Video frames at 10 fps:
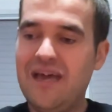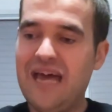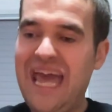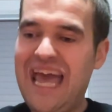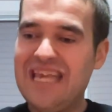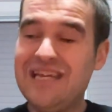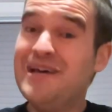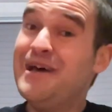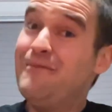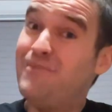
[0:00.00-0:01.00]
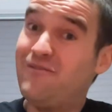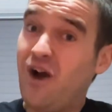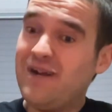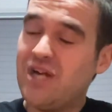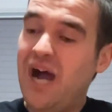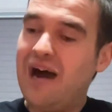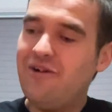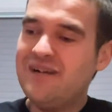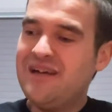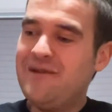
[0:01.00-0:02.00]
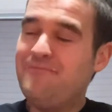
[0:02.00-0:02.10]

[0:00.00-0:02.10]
And before we go,